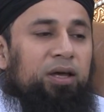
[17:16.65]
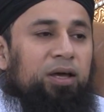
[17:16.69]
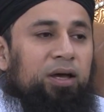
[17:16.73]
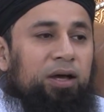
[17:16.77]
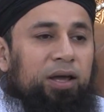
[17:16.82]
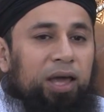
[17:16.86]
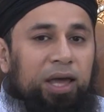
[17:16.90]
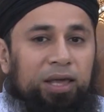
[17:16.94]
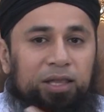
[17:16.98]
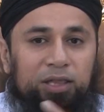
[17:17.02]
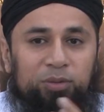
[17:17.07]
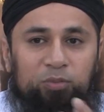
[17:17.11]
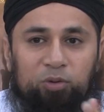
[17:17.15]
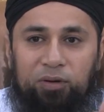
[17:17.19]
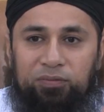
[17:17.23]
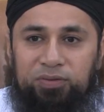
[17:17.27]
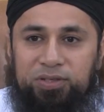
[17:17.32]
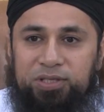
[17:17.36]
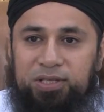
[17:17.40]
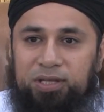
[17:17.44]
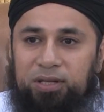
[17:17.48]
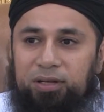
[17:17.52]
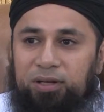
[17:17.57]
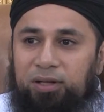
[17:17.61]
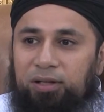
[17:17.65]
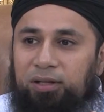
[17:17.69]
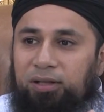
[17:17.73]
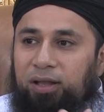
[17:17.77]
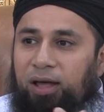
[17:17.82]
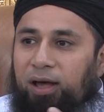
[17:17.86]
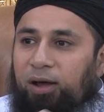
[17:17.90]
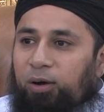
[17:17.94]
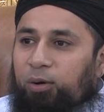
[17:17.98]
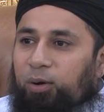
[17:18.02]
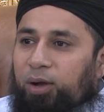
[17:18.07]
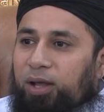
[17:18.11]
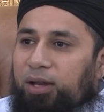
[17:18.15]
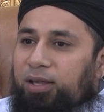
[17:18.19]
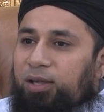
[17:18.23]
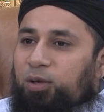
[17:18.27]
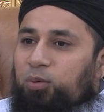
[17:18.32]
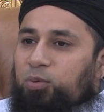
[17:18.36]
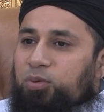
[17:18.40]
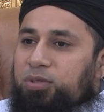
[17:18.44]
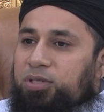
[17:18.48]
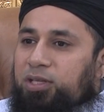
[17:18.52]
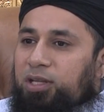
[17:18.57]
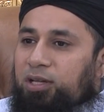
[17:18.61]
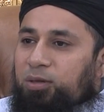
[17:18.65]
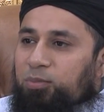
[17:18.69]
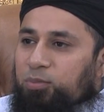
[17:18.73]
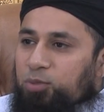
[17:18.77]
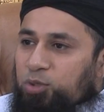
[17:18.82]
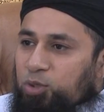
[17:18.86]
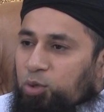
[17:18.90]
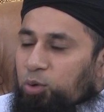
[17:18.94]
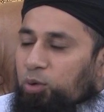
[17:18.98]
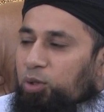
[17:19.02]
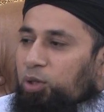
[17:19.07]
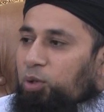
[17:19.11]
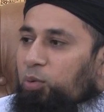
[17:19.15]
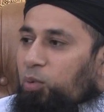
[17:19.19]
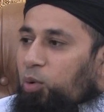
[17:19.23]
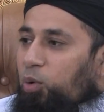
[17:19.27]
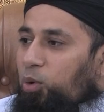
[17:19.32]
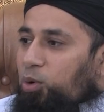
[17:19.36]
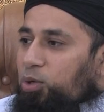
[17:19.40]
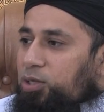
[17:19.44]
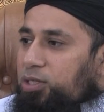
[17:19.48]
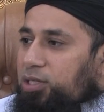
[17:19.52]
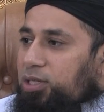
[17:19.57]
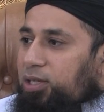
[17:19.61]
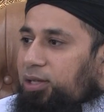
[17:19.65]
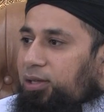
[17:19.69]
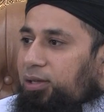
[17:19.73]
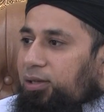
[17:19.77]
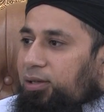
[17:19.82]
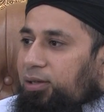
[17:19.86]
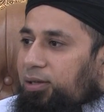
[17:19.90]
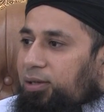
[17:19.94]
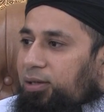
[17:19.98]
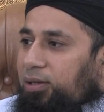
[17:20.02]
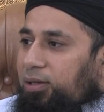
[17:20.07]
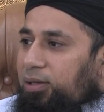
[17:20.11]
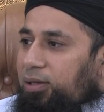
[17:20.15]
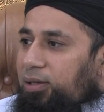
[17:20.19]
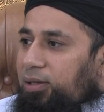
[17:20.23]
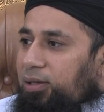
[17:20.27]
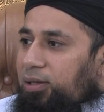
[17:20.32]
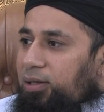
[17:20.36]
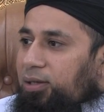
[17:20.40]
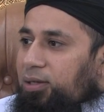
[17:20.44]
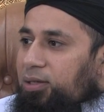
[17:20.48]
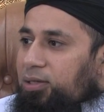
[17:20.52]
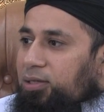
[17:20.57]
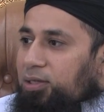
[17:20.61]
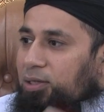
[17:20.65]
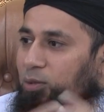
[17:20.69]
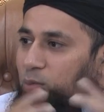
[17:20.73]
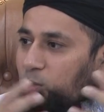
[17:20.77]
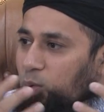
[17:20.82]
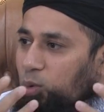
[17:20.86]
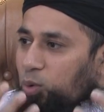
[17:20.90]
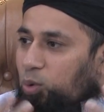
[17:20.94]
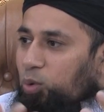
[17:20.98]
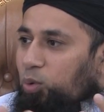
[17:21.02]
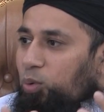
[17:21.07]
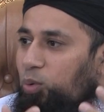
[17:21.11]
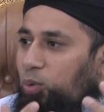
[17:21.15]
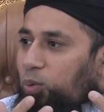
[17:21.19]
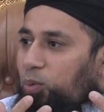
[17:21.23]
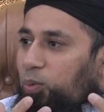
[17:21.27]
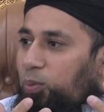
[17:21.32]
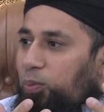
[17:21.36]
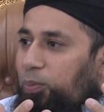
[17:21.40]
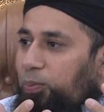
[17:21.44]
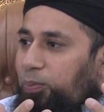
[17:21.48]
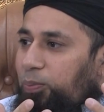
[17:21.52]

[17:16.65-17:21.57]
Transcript: Again, the Prophet sallallahu alaihi wasallam took the water, did wudu,